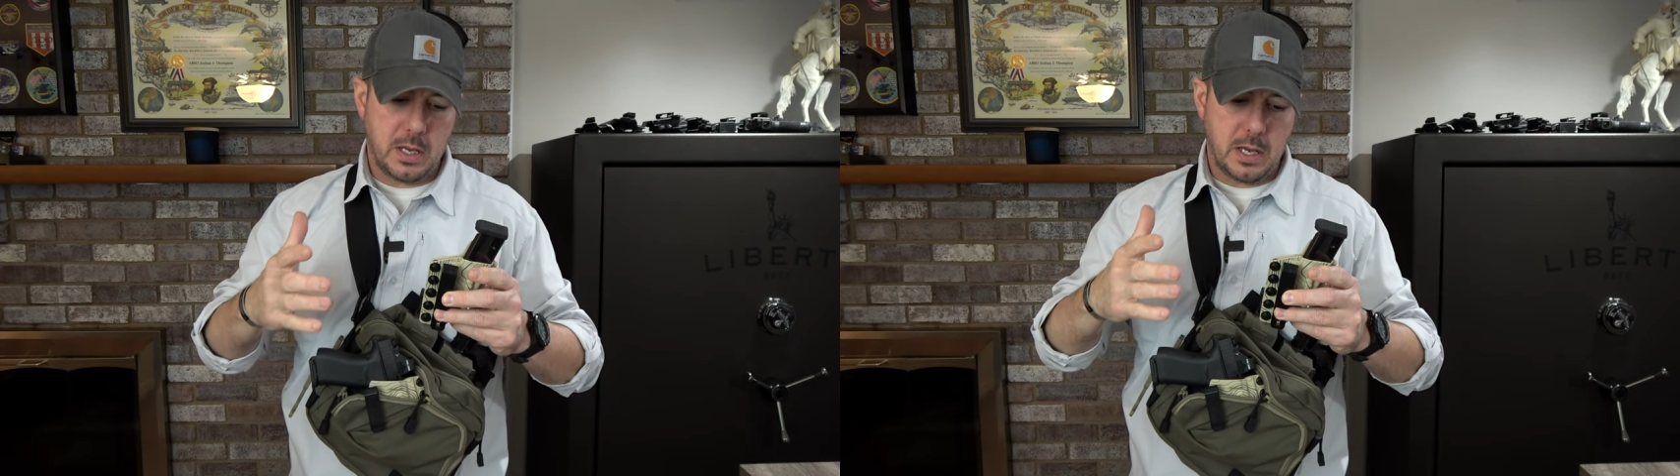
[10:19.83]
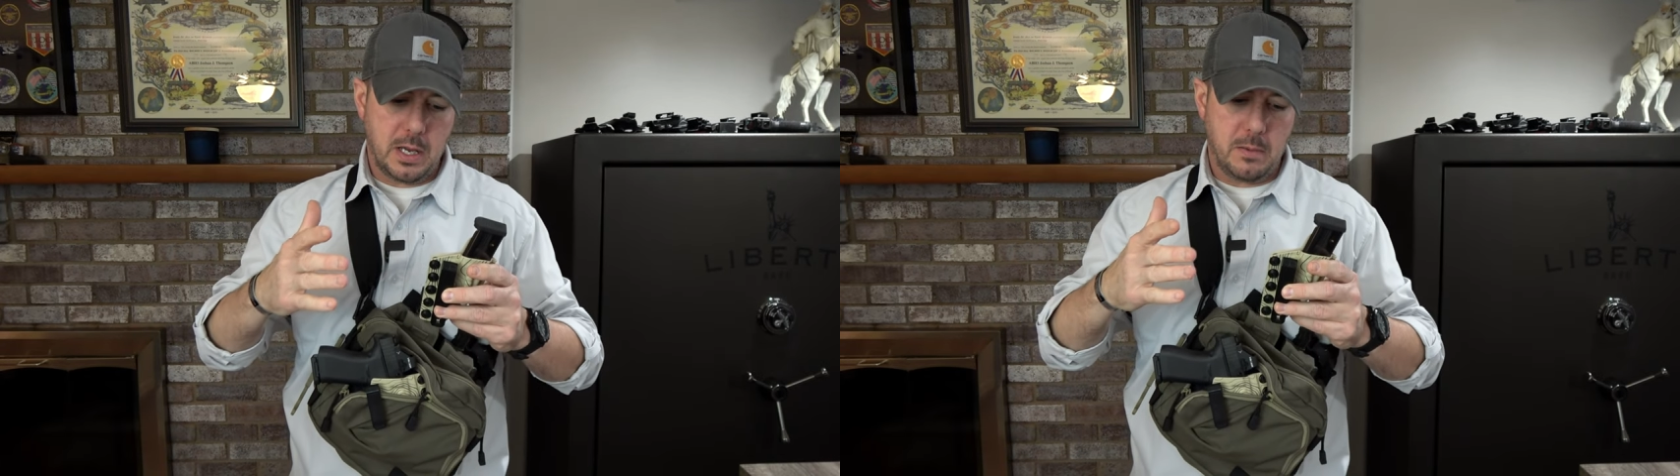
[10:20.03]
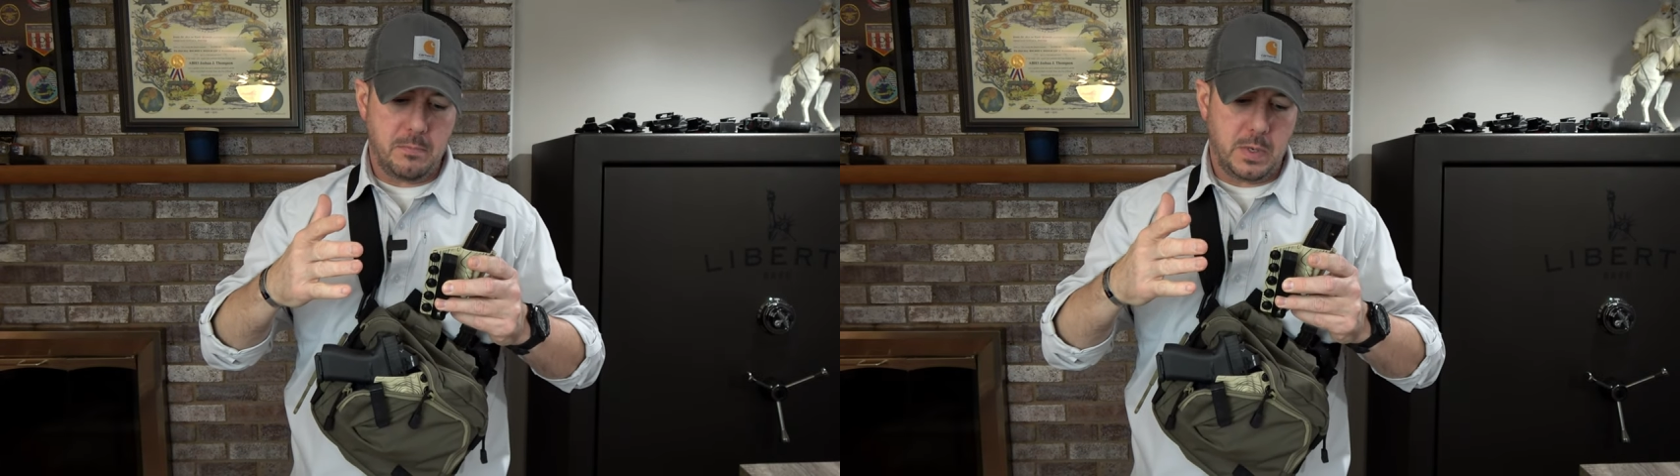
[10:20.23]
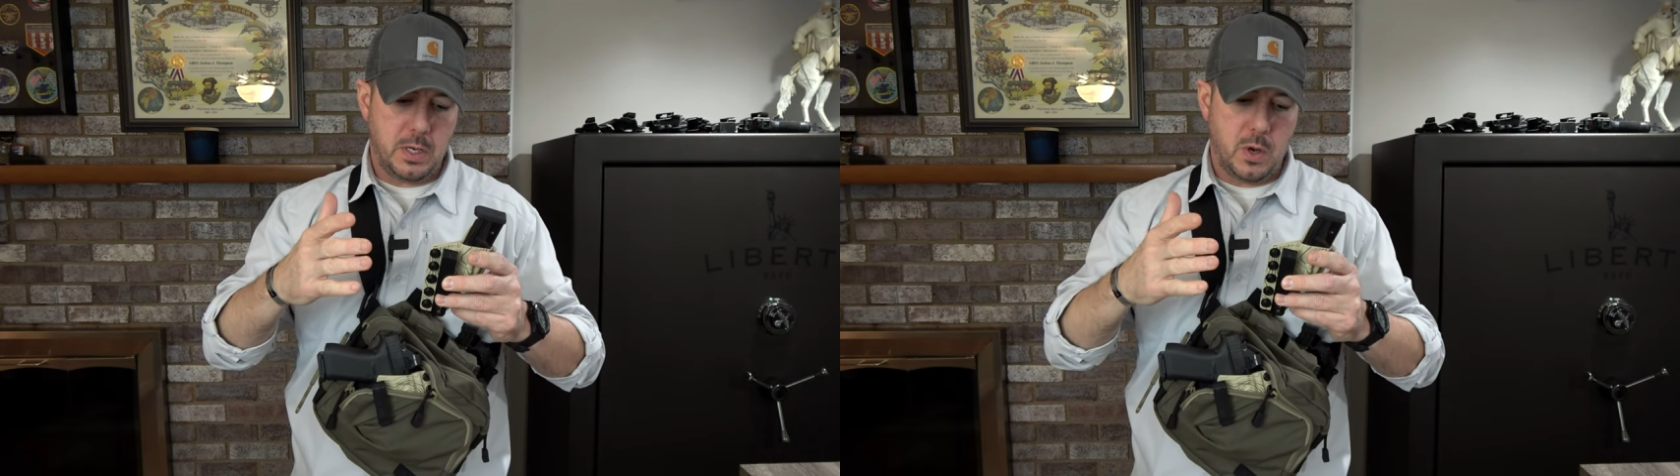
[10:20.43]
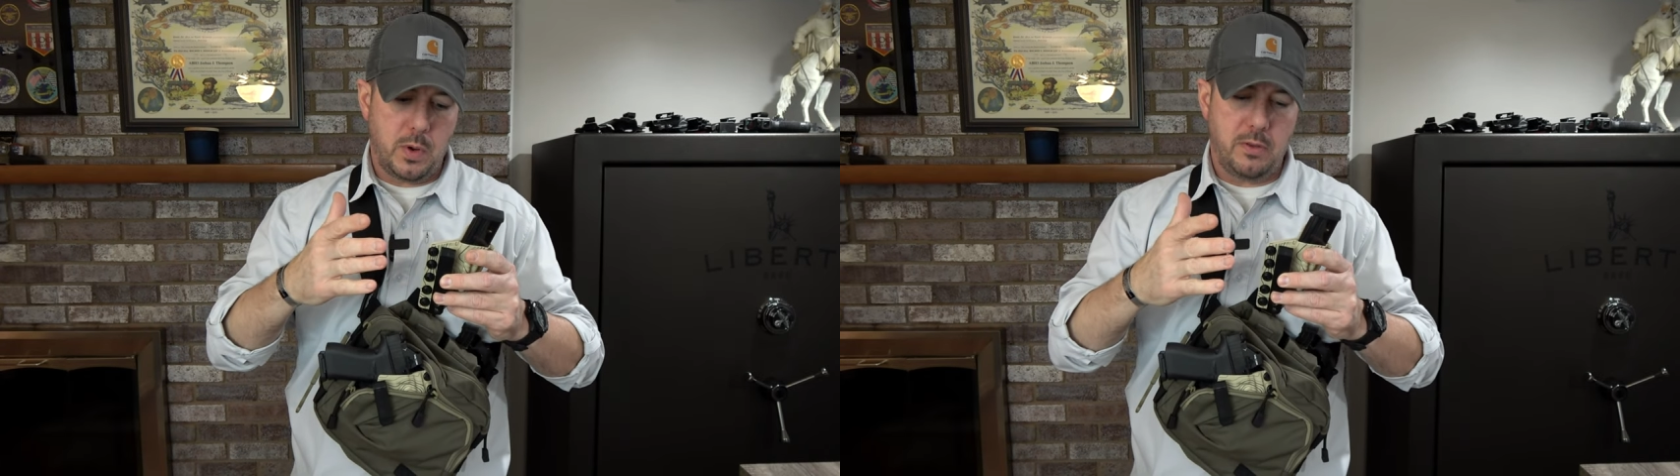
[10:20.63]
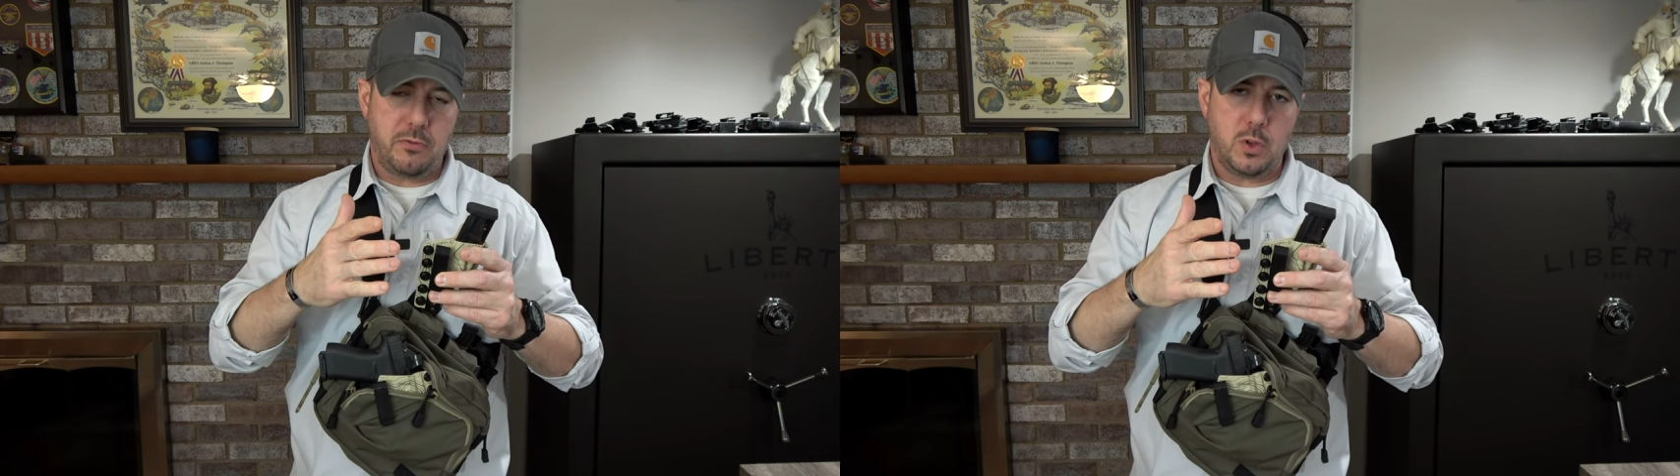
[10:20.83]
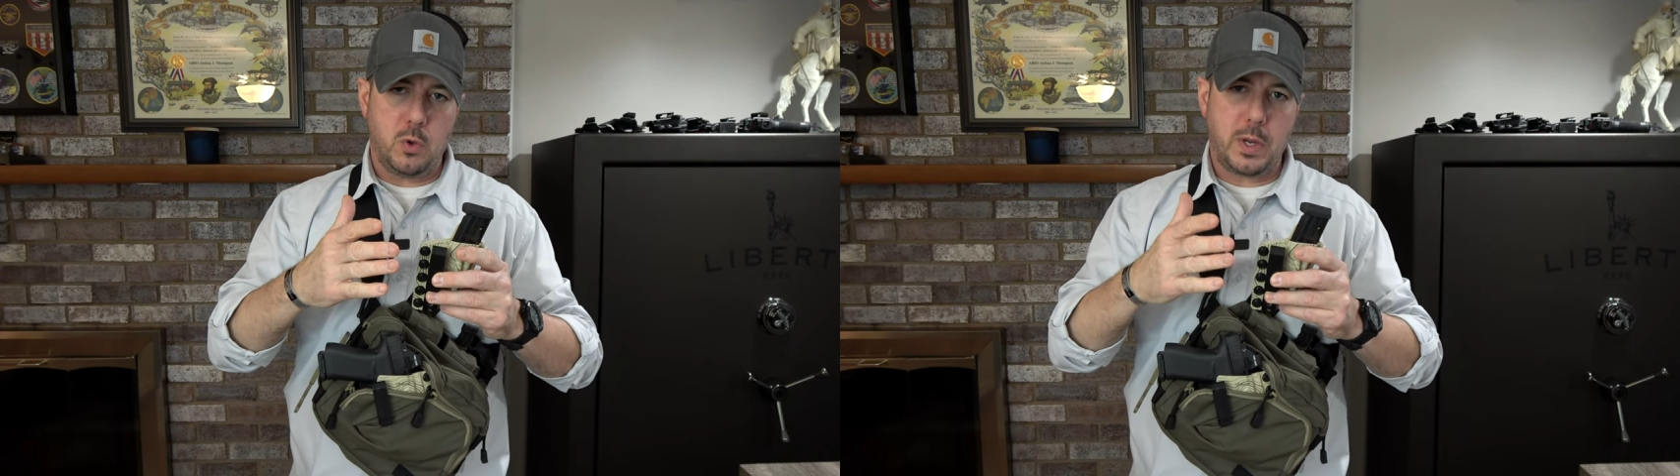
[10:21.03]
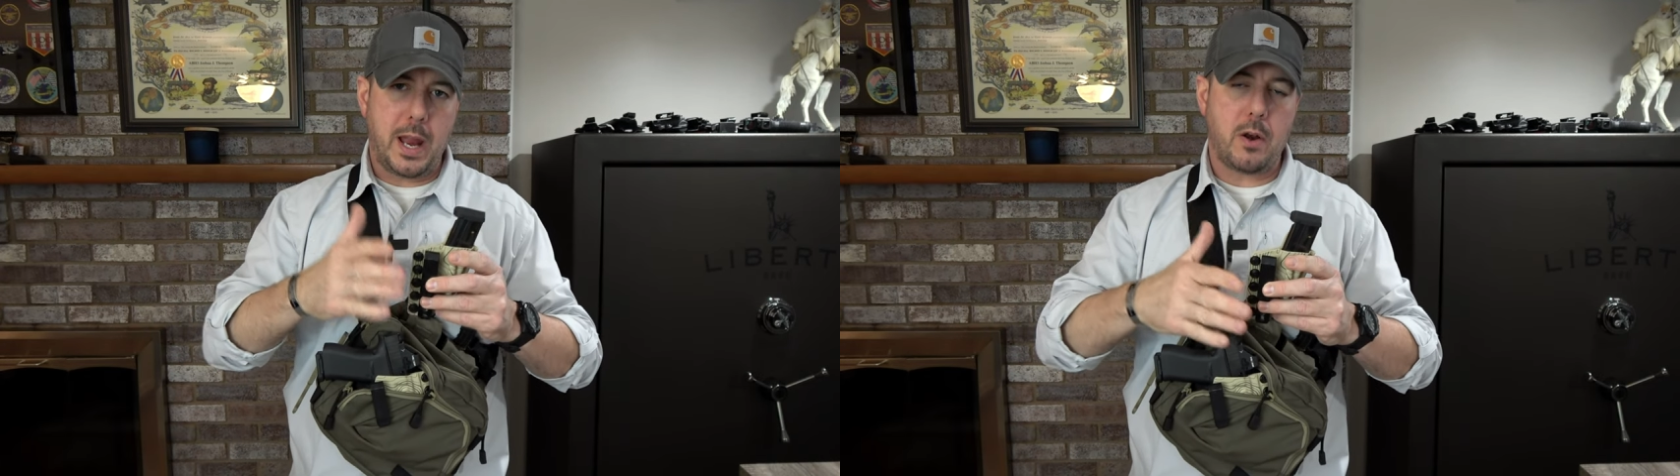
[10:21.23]
um, you know, if
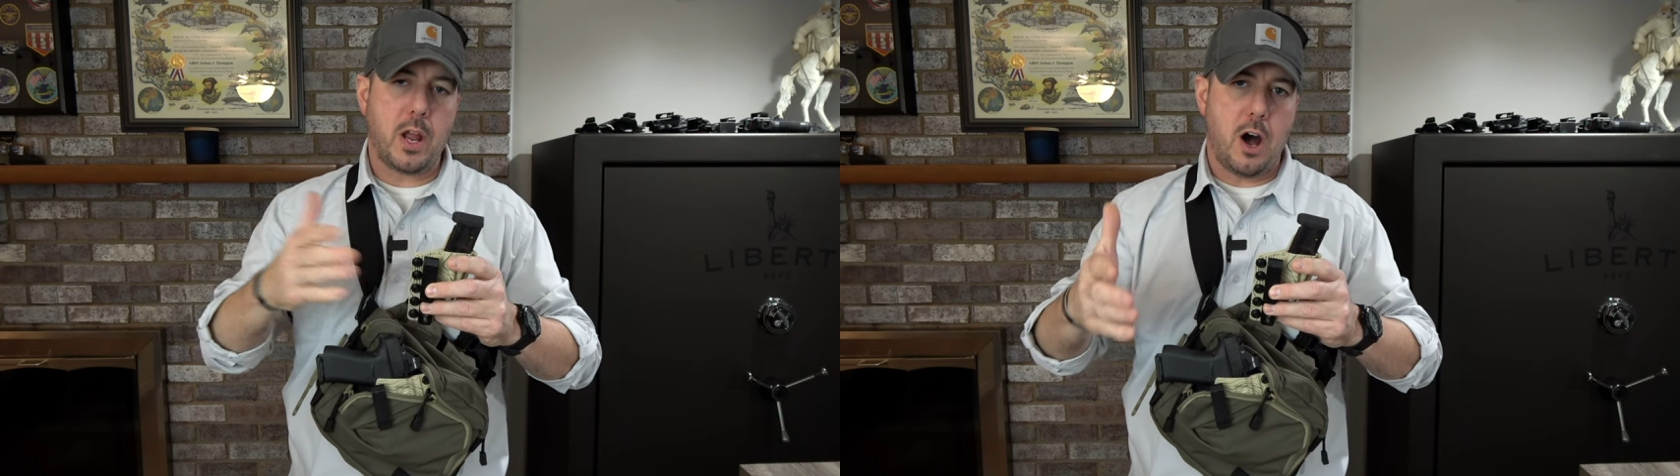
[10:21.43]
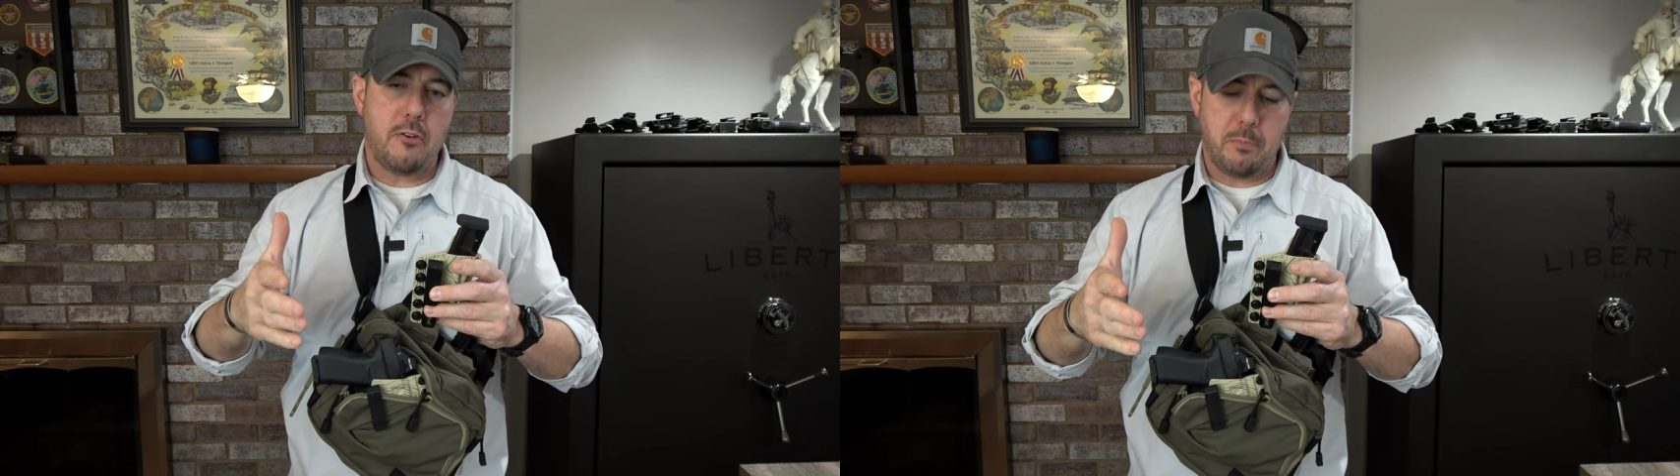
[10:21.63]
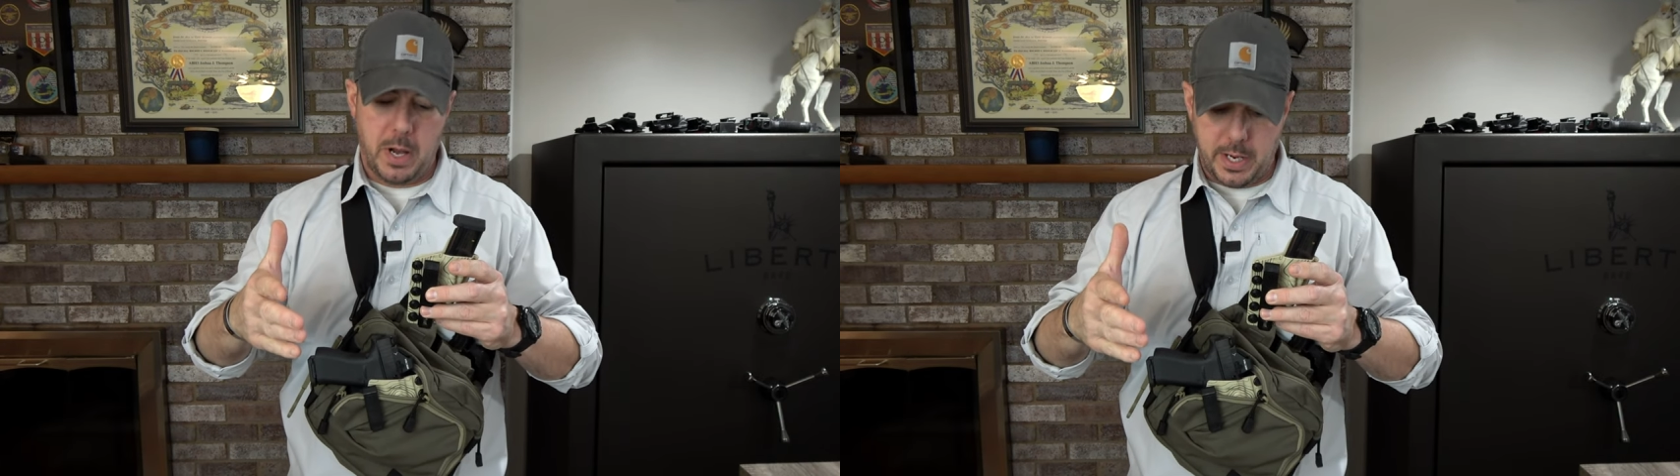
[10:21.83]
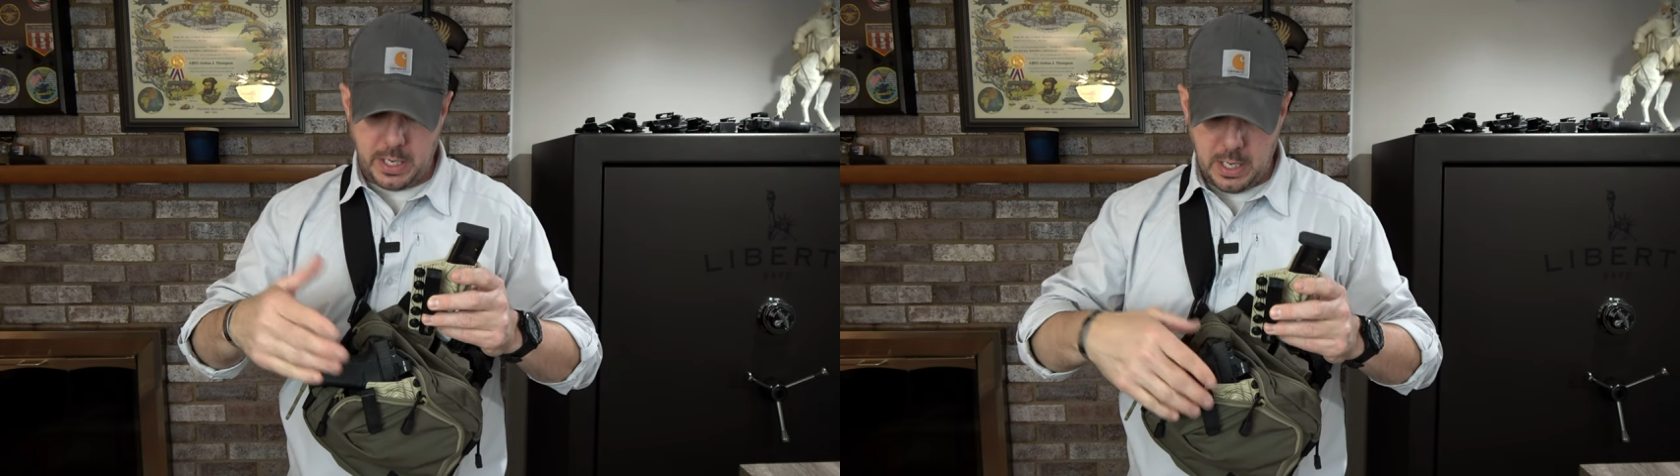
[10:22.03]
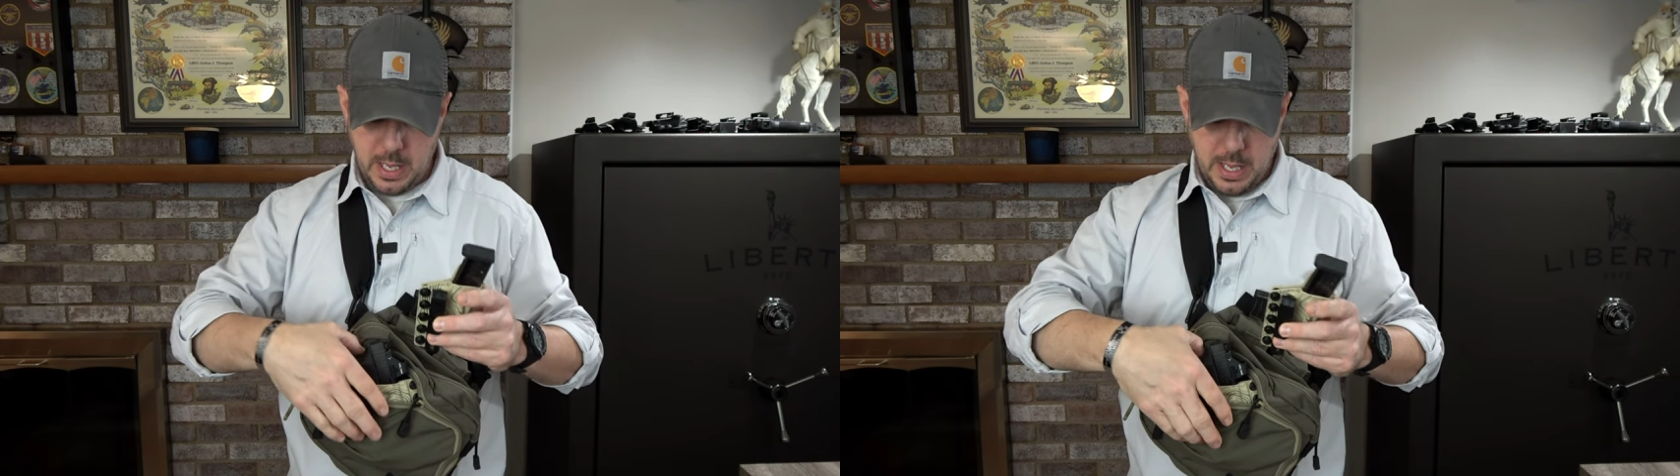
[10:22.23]
you carry off body,